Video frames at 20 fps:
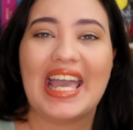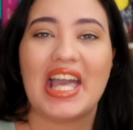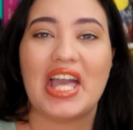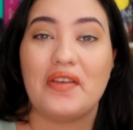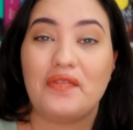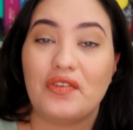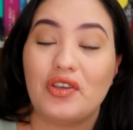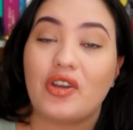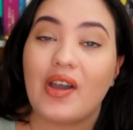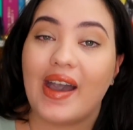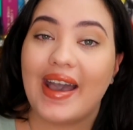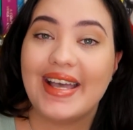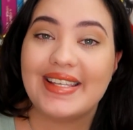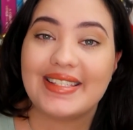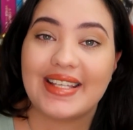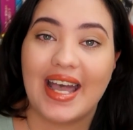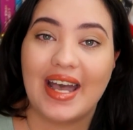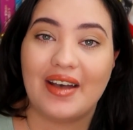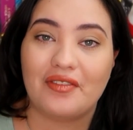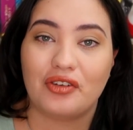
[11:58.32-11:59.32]
If you guys
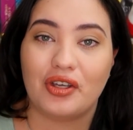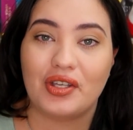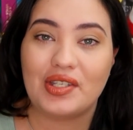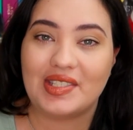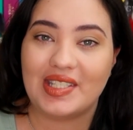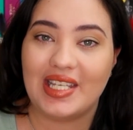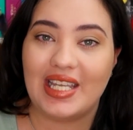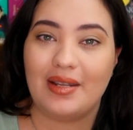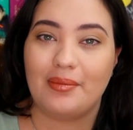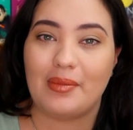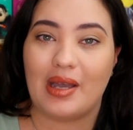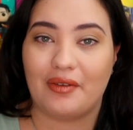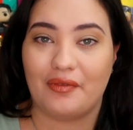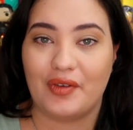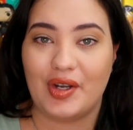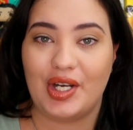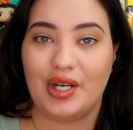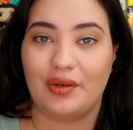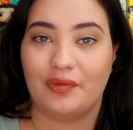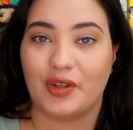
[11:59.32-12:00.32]
have not seen my
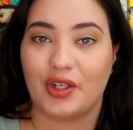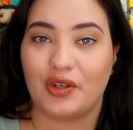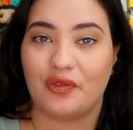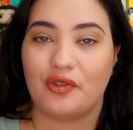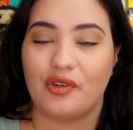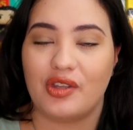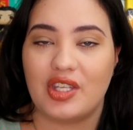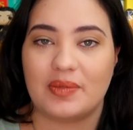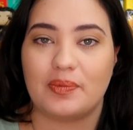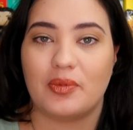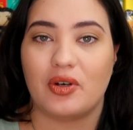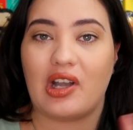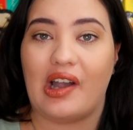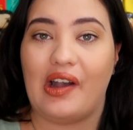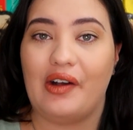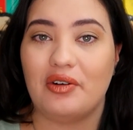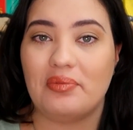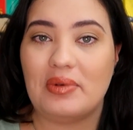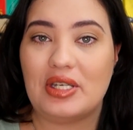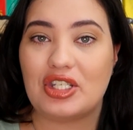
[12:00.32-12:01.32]
reading vlog for this book,
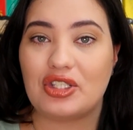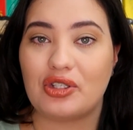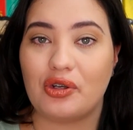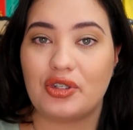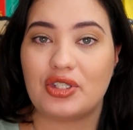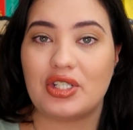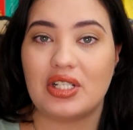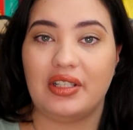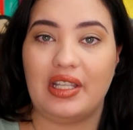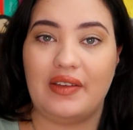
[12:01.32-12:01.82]
I will be sure to